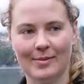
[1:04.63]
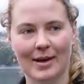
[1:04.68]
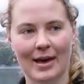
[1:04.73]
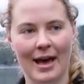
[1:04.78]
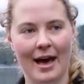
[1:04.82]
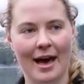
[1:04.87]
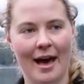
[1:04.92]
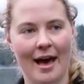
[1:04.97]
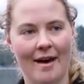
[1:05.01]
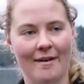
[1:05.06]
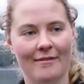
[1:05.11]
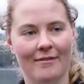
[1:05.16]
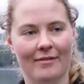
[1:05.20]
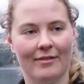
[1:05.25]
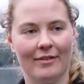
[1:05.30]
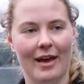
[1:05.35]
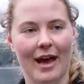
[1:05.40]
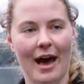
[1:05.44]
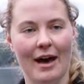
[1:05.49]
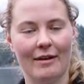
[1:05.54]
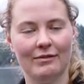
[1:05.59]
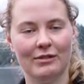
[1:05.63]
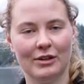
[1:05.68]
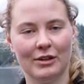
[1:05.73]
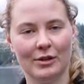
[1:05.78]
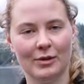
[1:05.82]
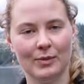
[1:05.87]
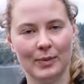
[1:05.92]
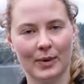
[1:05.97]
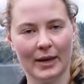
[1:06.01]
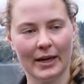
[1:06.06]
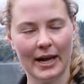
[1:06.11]
we have
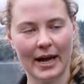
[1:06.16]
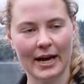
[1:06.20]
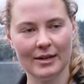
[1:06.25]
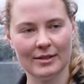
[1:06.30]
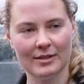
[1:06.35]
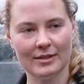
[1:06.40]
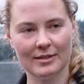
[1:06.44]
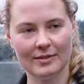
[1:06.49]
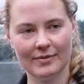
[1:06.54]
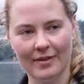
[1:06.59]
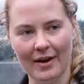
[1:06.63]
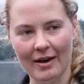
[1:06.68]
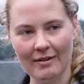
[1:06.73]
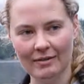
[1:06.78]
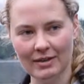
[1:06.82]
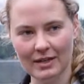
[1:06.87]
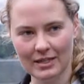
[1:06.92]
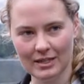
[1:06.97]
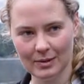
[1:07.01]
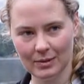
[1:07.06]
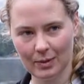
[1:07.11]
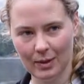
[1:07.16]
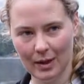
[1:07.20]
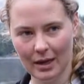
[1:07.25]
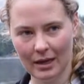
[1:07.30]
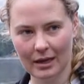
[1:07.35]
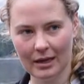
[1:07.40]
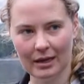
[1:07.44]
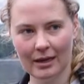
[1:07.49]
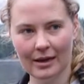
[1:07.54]
afternoon workouts 5 days a week,